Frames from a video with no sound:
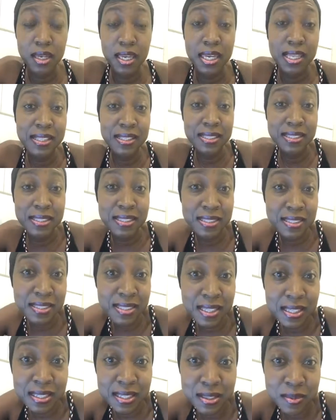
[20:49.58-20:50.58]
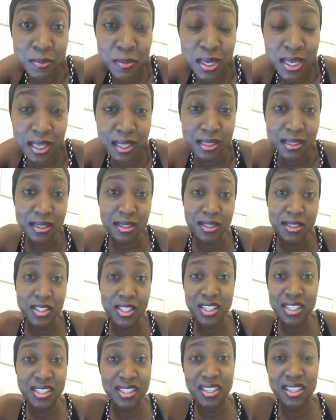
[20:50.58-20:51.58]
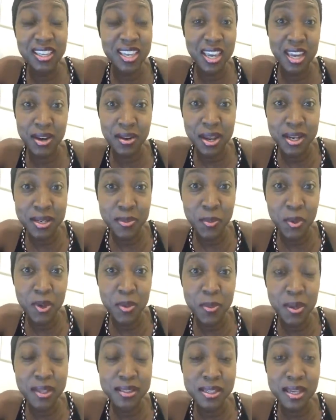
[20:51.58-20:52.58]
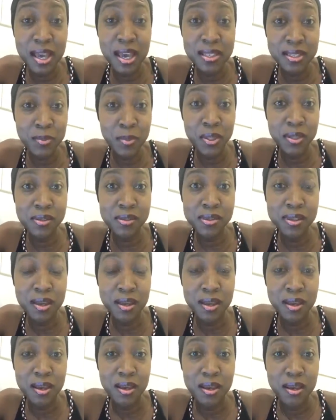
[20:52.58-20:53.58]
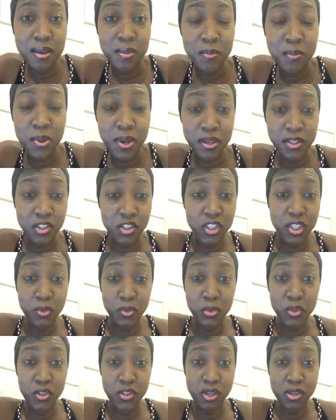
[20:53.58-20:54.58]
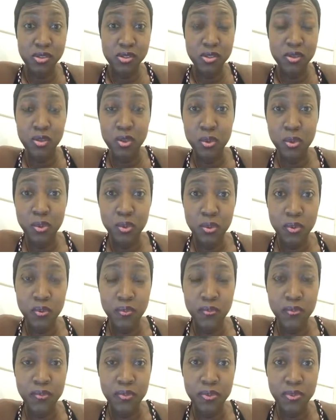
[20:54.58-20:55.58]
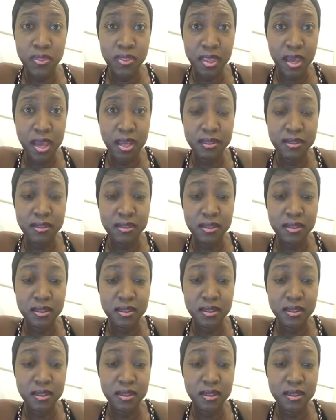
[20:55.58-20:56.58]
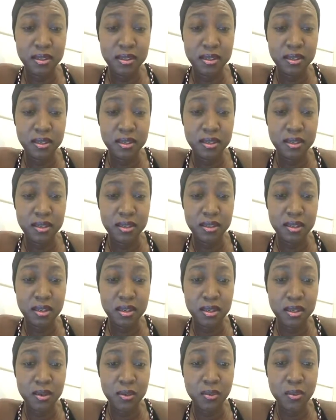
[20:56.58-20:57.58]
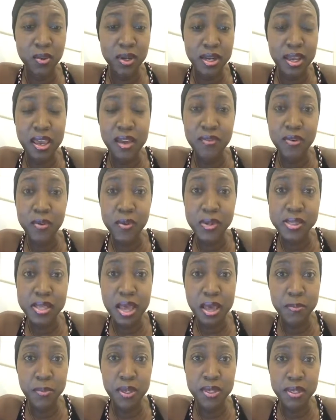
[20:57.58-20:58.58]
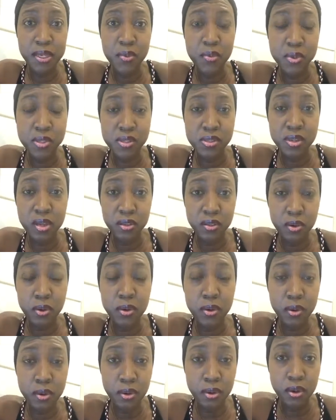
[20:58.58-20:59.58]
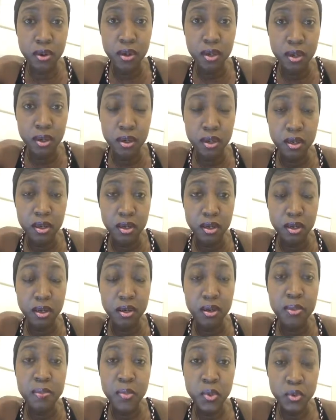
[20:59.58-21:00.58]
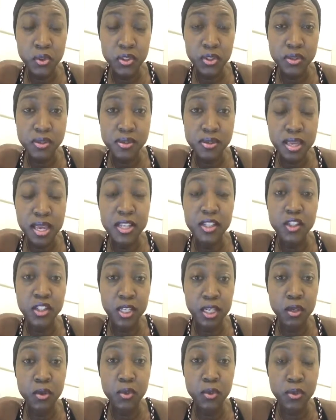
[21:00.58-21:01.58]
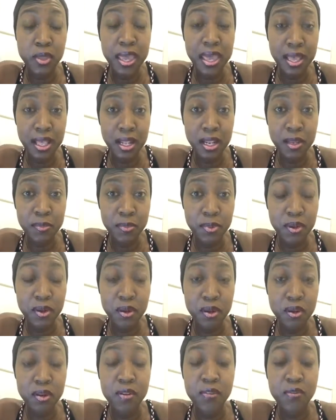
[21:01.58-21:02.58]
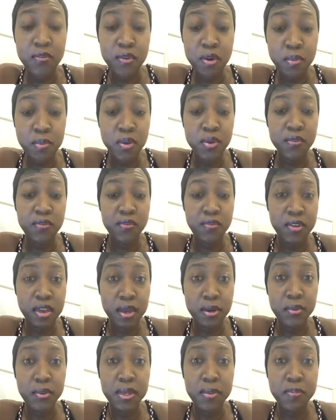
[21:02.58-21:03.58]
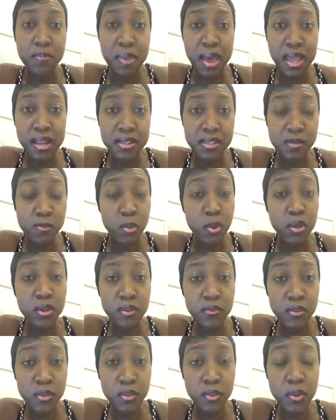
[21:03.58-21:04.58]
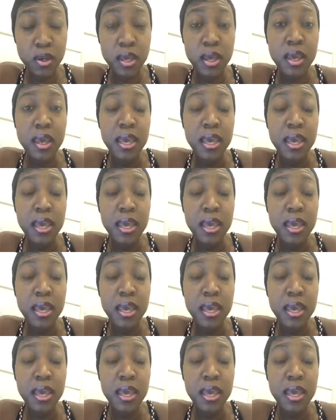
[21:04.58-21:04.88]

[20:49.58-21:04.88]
It didn't mean she didn't care anymore about the animals, but she would just know that whatever was happening was not her emotions, and she could help from a very balanced point of view